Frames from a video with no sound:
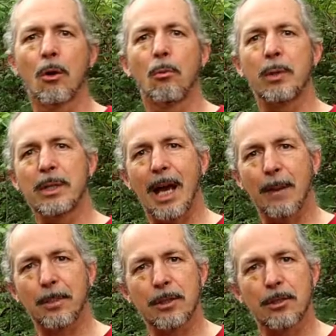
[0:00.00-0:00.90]
we
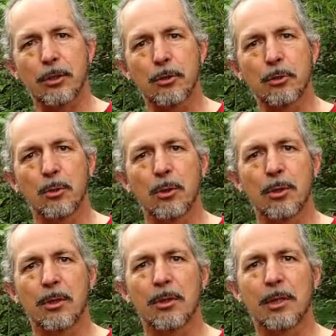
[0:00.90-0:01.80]
tap into
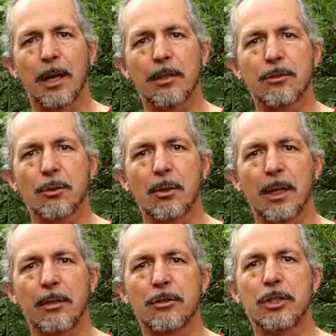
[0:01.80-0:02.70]
the external
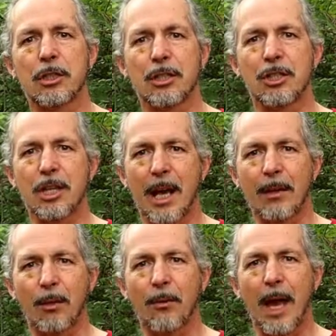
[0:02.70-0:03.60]
energy and
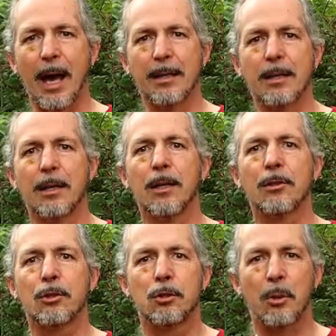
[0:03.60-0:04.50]
channel that
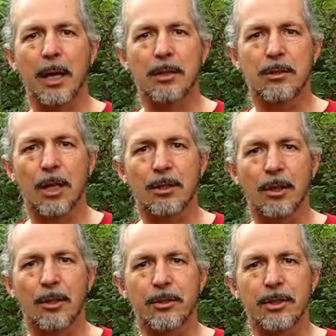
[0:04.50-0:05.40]
to do Acutouch
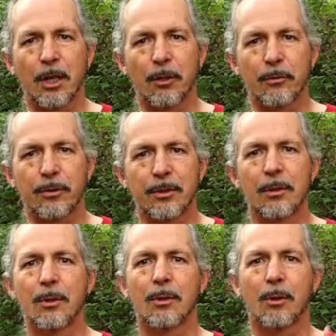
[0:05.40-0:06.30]
on ourselves
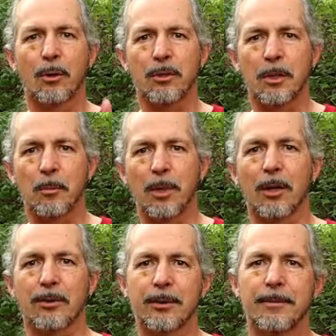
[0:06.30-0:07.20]
or someone
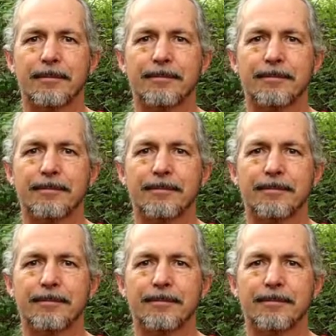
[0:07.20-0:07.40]
else.